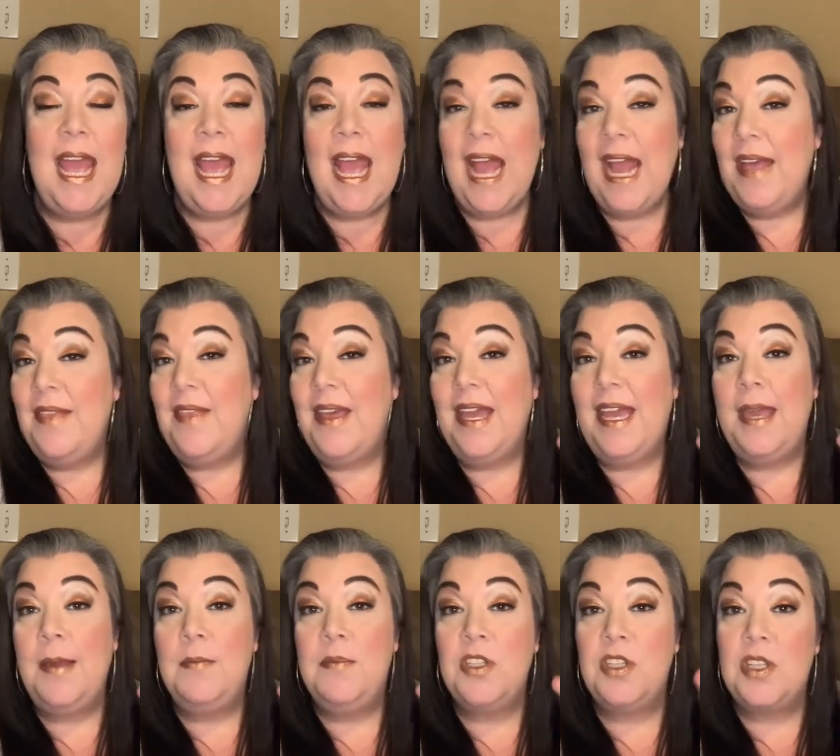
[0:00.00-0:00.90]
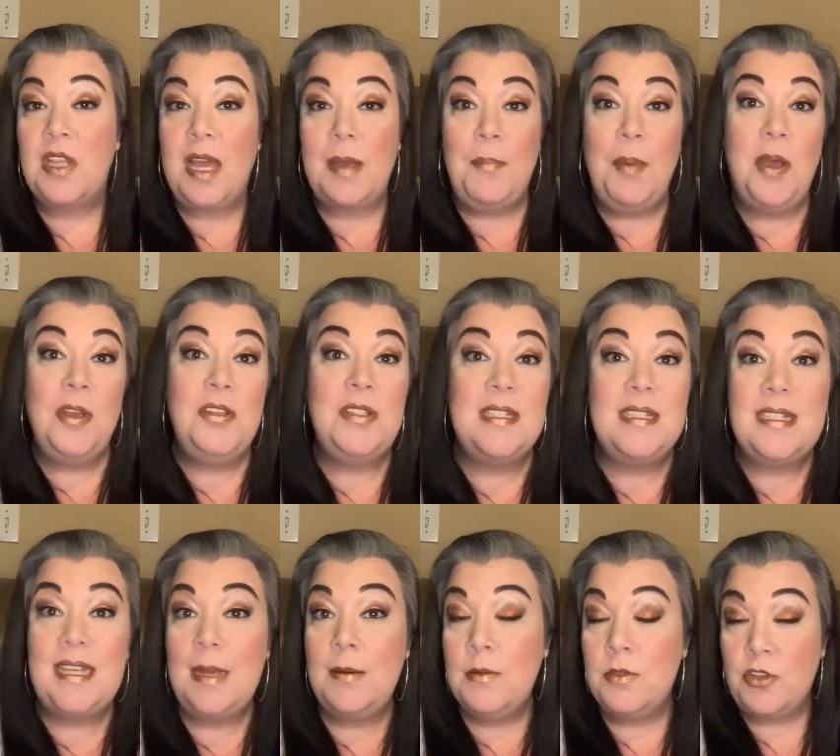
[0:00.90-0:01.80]
and they keep just like posting the
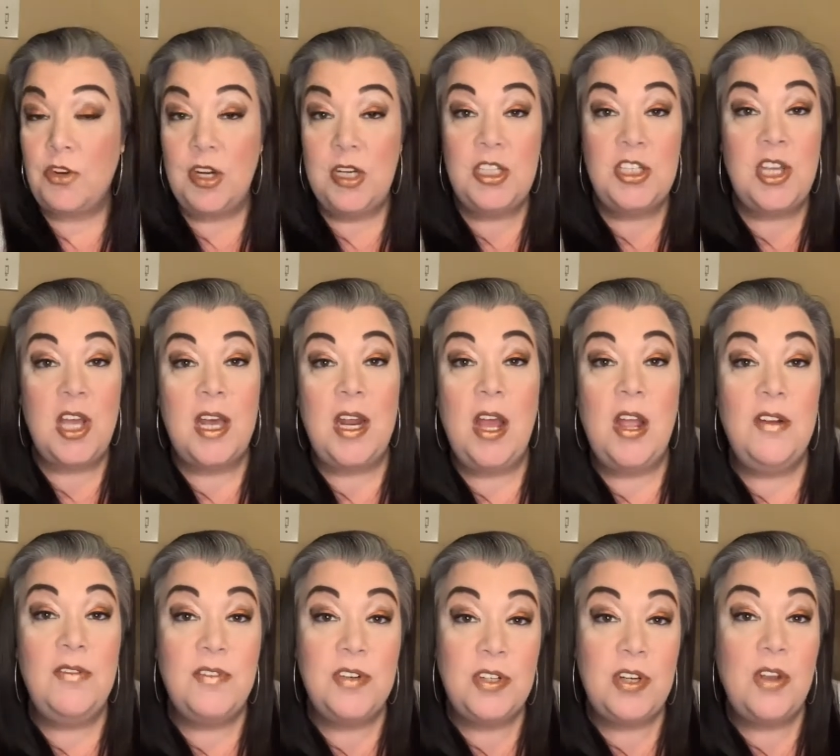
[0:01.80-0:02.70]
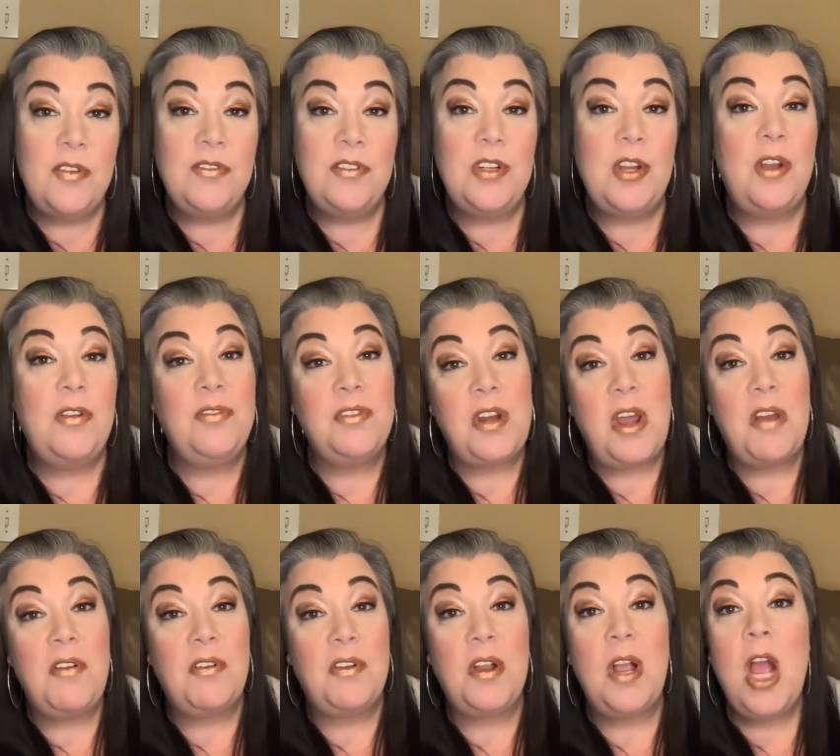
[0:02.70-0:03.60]
same screenshot over and over and over and
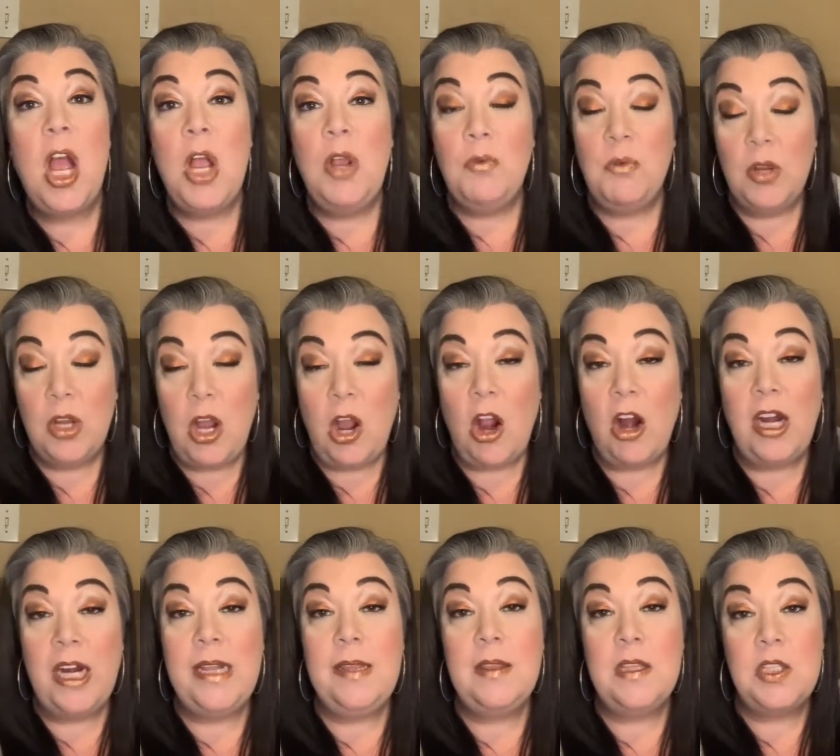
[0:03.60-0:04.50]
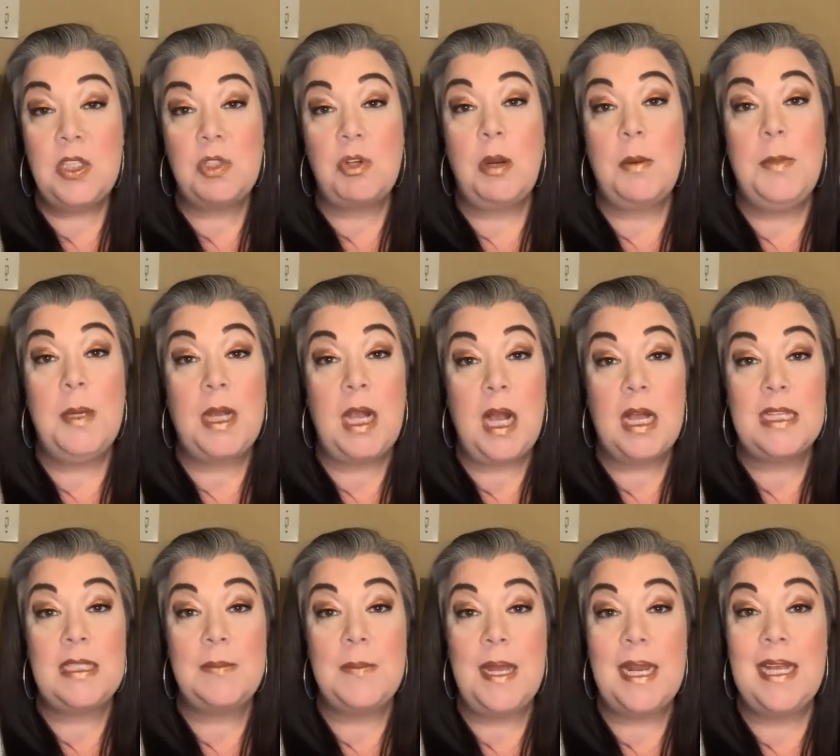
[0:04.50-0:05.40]
over regarding the Storybook
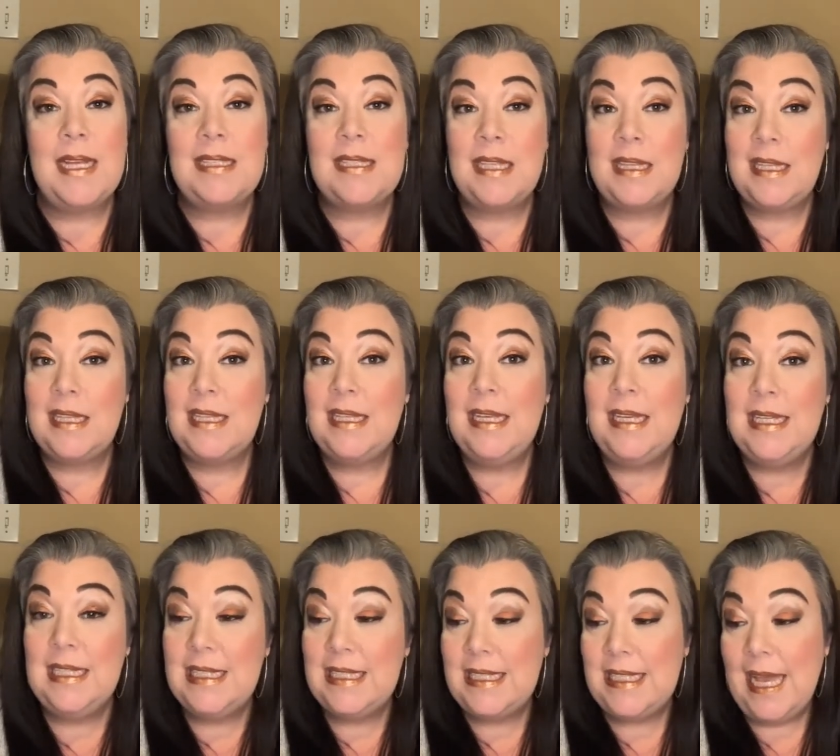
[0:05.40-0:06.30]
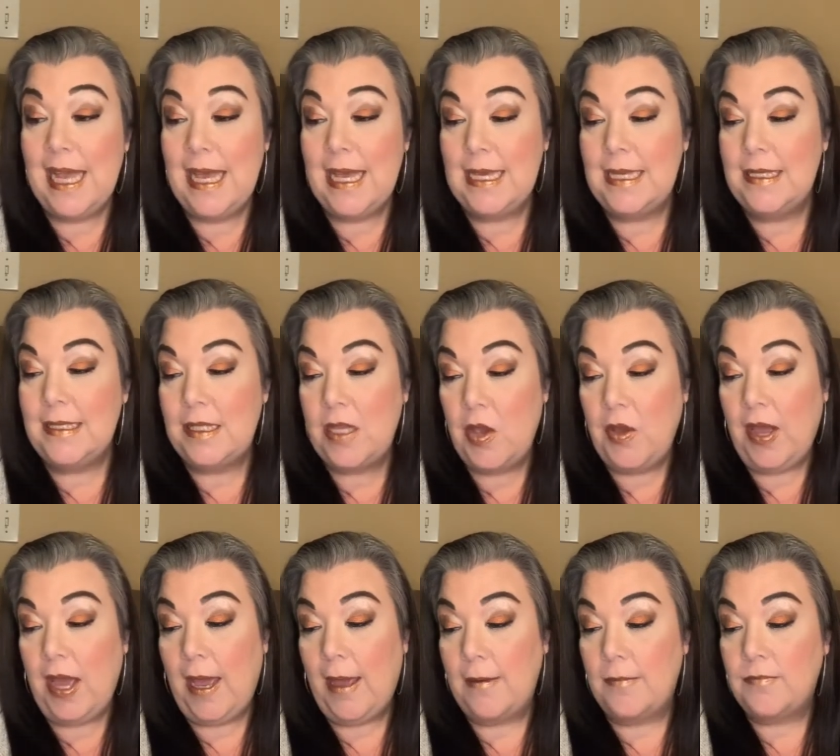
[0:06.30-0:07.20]
Cosmetics. And it, it says,
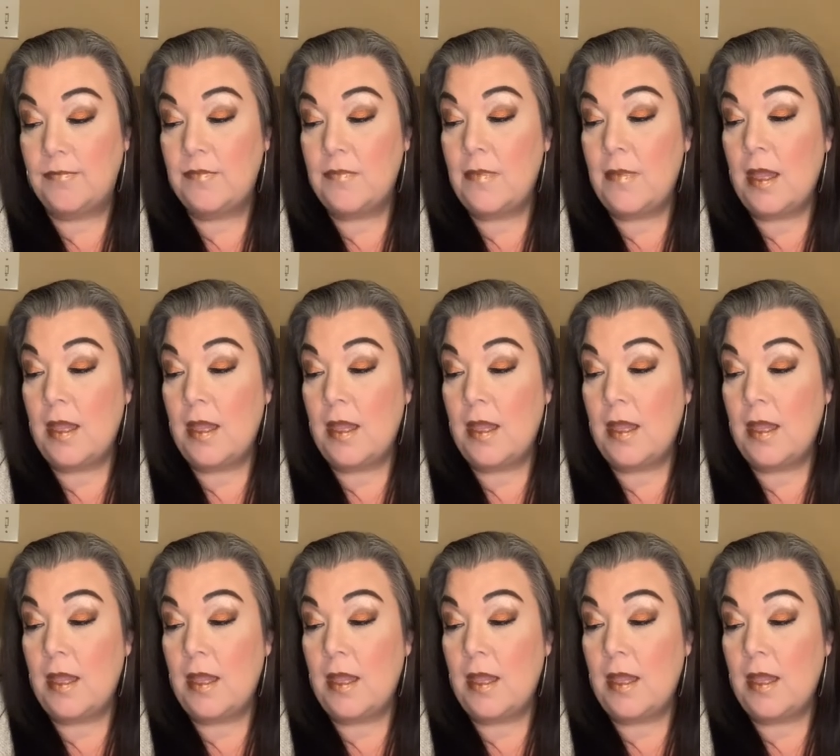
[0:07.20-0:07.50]
okay,